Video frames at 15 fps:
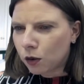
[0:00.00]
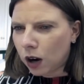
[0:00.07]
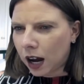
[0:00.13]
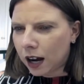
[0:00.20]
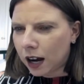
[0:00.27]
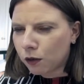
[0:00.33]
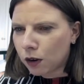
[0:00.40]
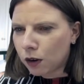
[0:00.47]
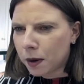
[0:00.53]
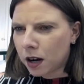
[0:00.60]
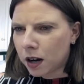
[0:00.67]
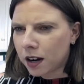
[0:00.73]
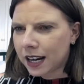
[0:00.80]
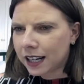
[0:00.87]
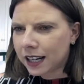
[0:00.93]
uh,
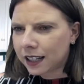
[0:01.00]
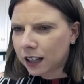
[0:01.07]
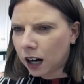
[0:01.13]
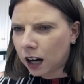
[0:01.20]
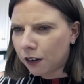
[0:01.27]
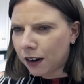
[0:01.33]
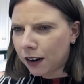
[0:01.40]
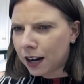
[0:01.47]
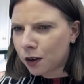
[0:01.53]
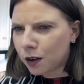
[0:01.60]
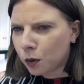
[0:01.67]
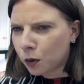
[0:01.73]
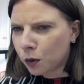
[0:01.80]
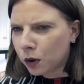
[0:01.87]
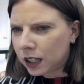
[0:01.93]
Ramon in
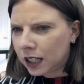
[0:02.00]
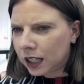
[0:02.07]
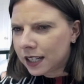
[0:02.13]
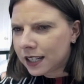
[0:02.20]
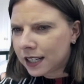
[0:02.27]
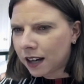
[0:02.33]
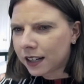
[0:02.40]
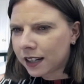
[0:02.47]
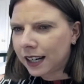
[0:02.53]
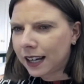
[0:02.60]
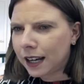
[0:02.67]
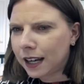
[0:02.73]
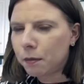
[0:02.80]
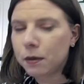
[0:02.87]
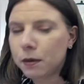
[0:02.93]
Colorado, Daniel
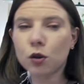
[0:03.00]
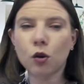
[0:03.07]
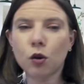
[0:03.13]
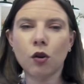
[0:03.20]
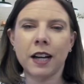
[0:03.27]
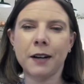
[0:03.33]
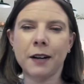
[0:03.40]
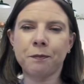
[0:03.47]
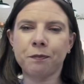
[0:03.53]
in Missouri.